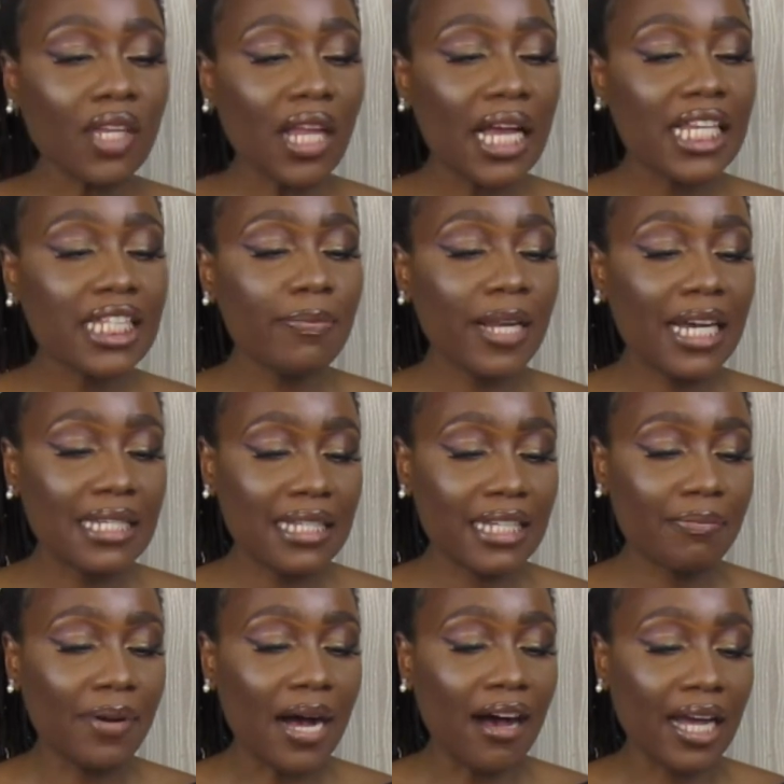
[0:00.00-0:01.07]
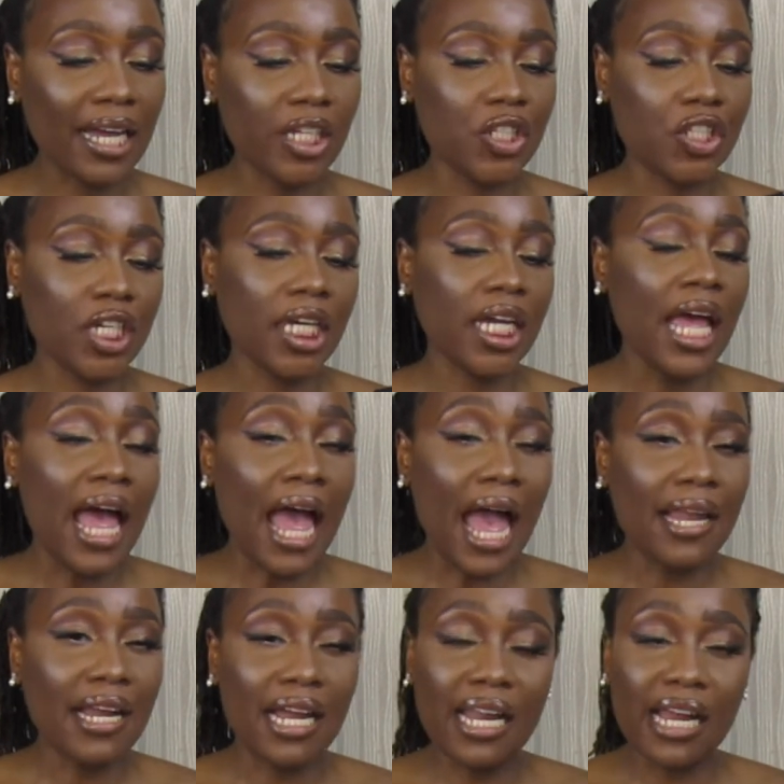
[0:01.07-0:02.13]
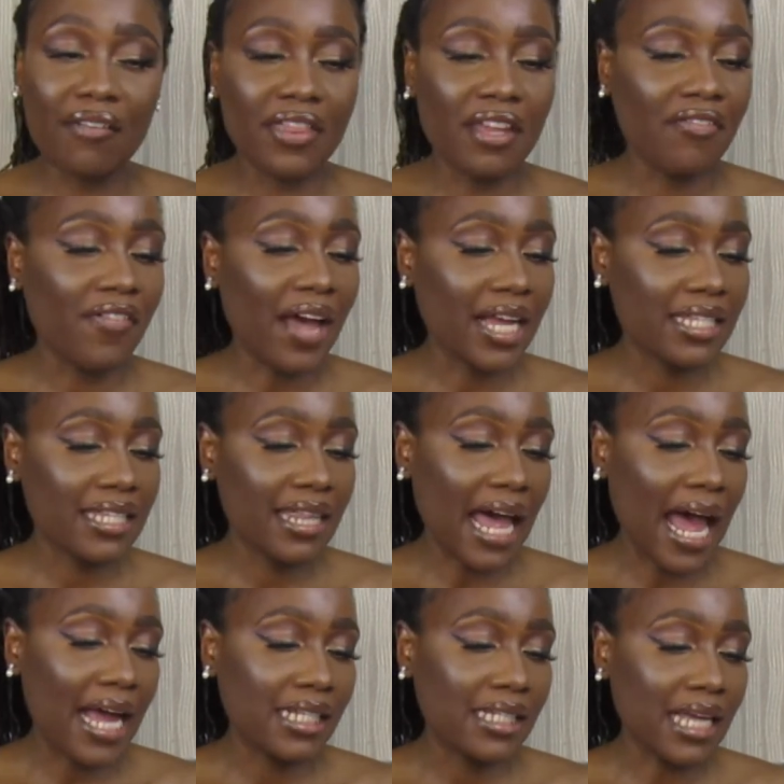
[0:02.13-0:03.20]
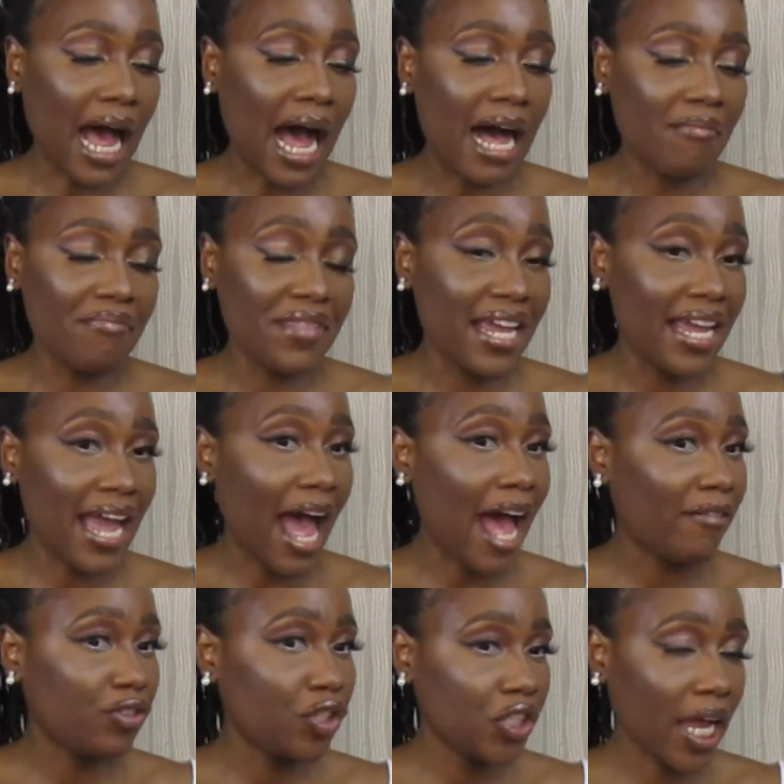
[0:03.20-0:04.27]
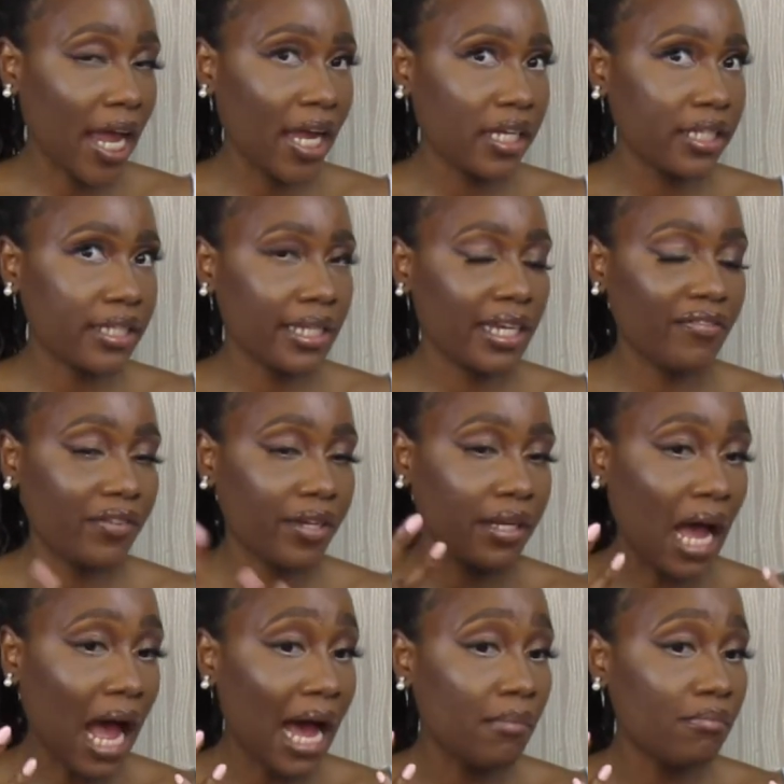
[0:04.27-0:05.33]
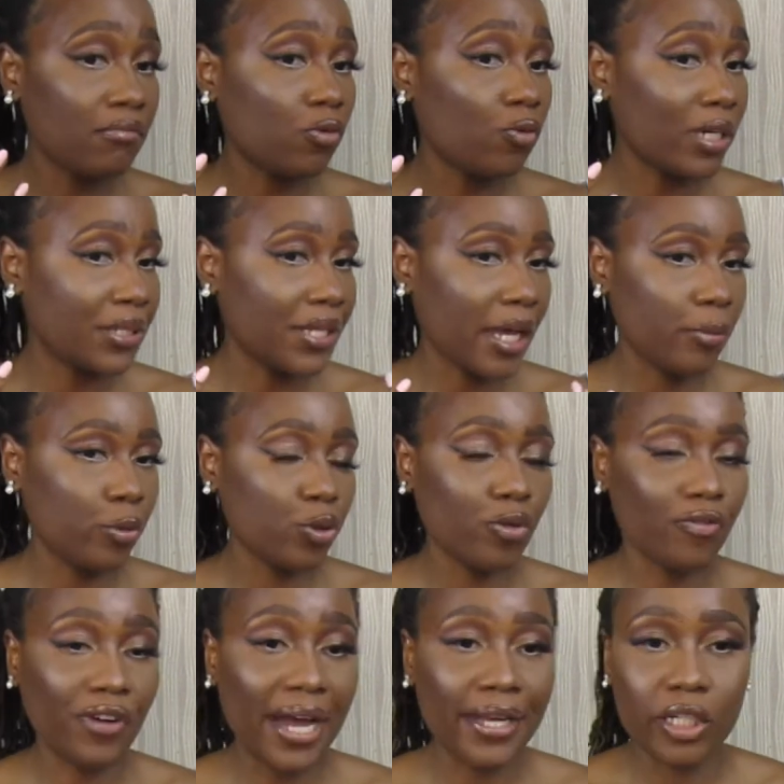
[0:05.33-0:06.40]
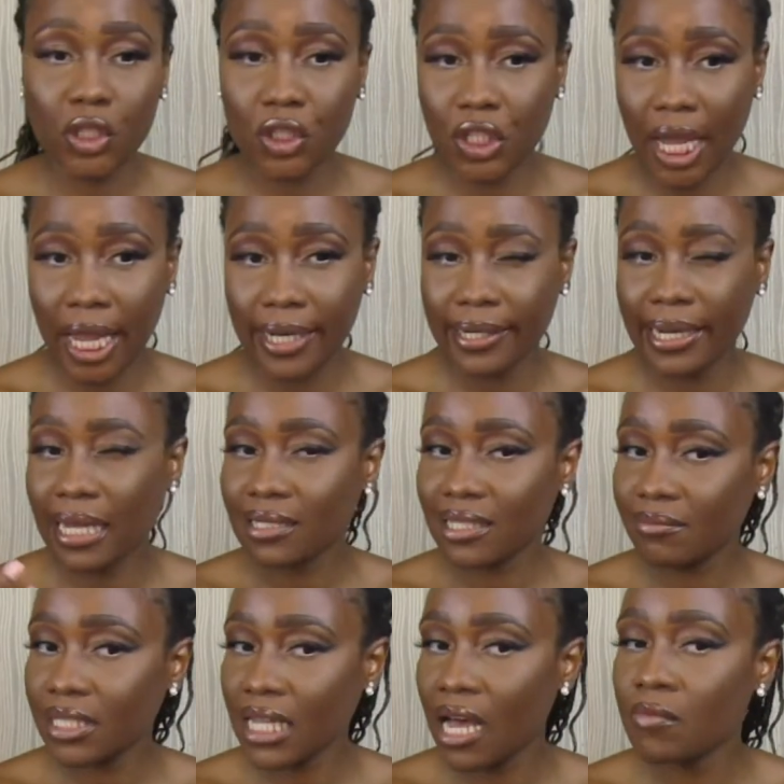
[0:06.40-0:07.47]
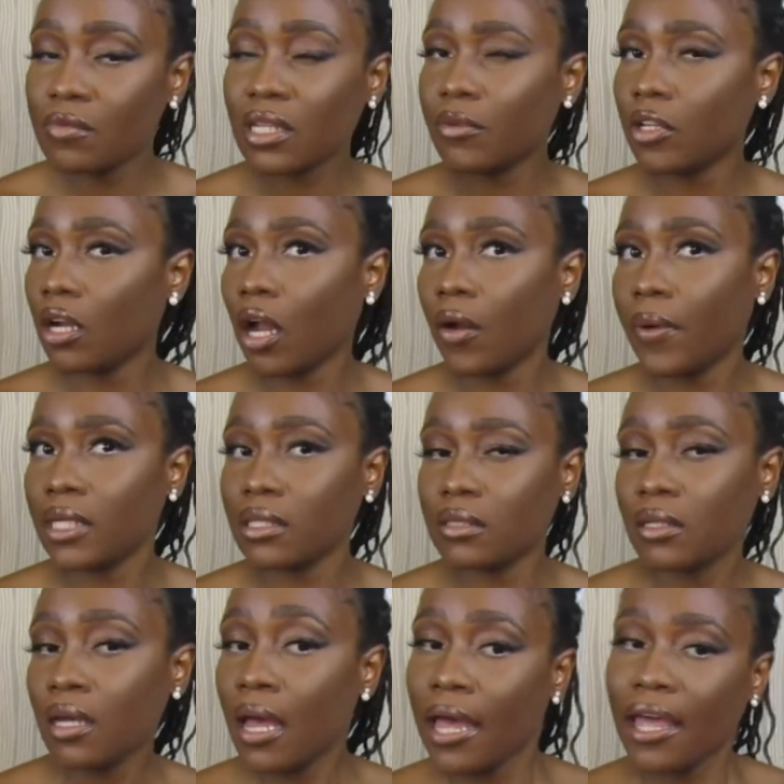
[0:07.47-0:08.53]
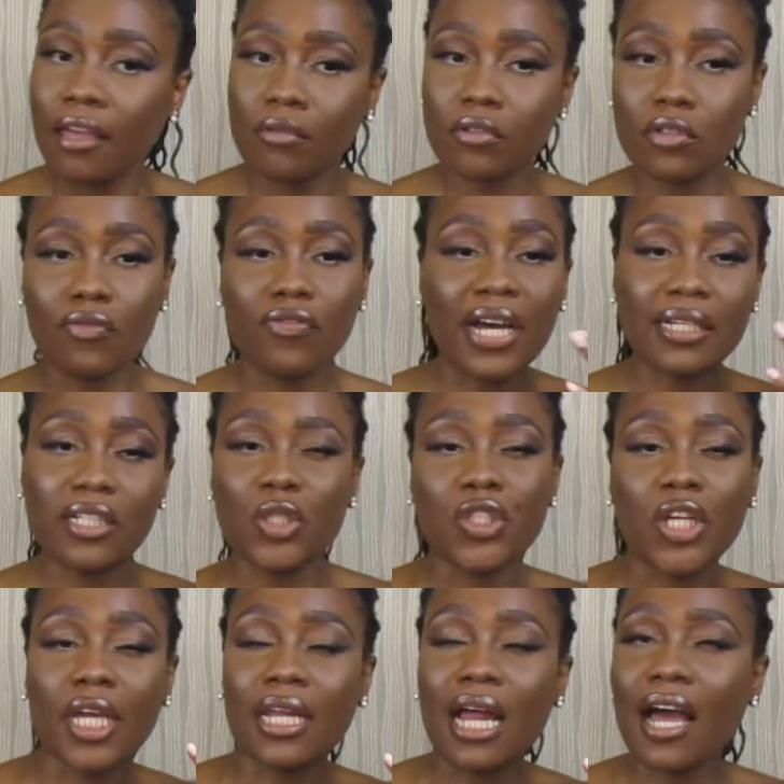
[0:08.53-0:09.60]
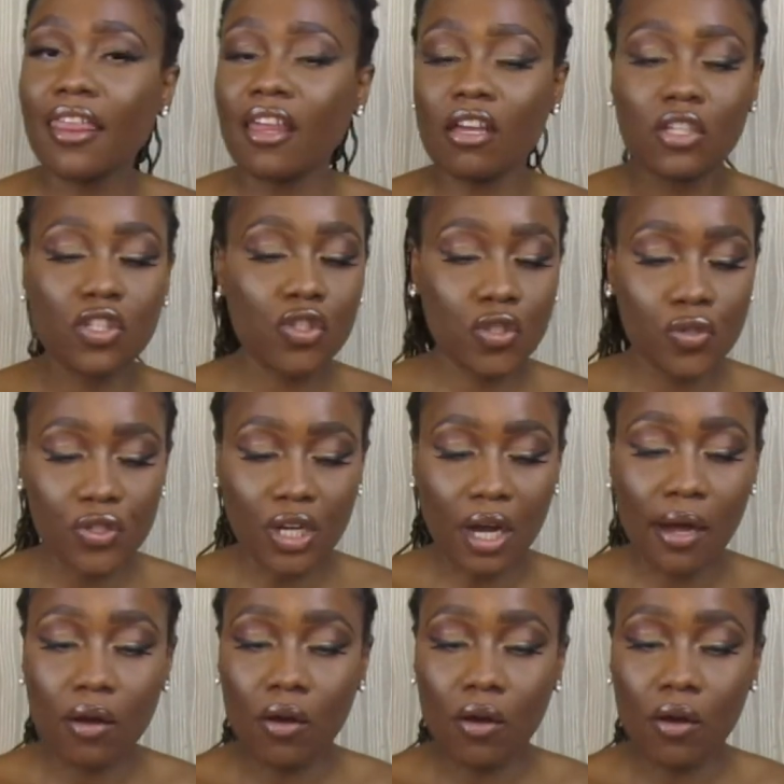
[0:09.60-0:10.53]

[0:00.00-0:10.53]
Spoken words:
It's plastic packaging, and I love the fact that they have shades. Even was able to find a shade. Like sometimes I'm not always able to find a shade. Either it's too dark